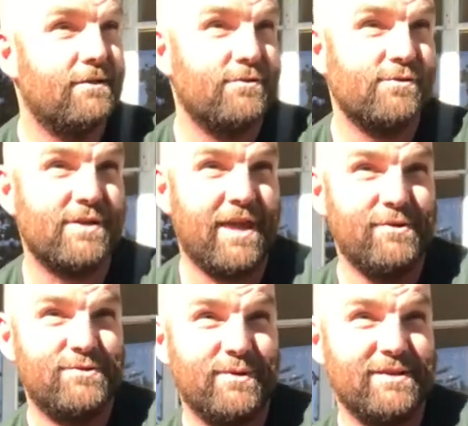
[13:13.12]
long as the
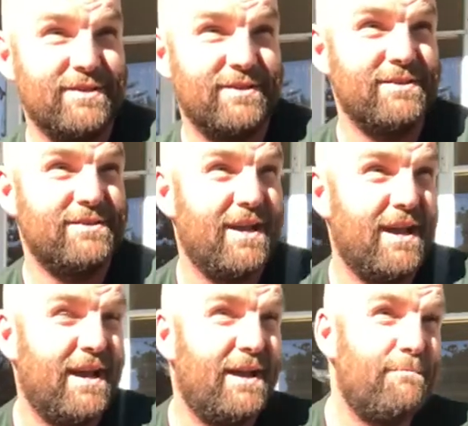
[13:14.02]
council aren't seeing this.
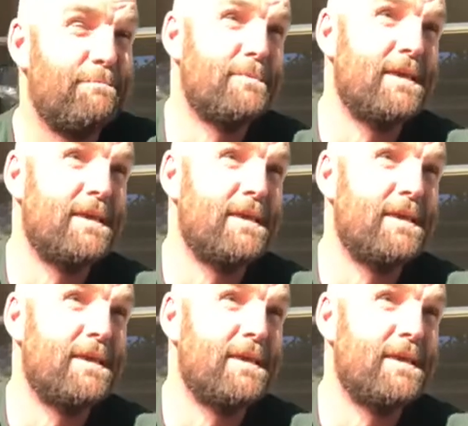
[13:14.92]
we're